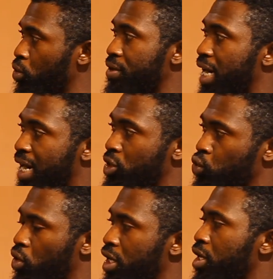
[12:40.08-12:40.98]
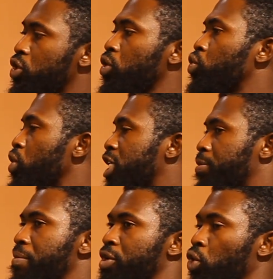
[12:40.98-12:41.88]
be around 200. So do you
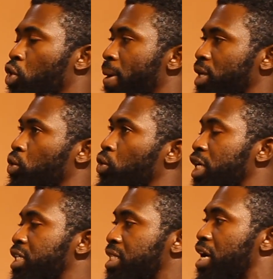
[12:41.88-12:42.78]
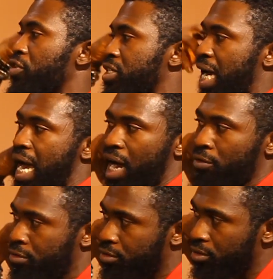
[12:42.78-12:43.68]
expect me to go back to the savings I have?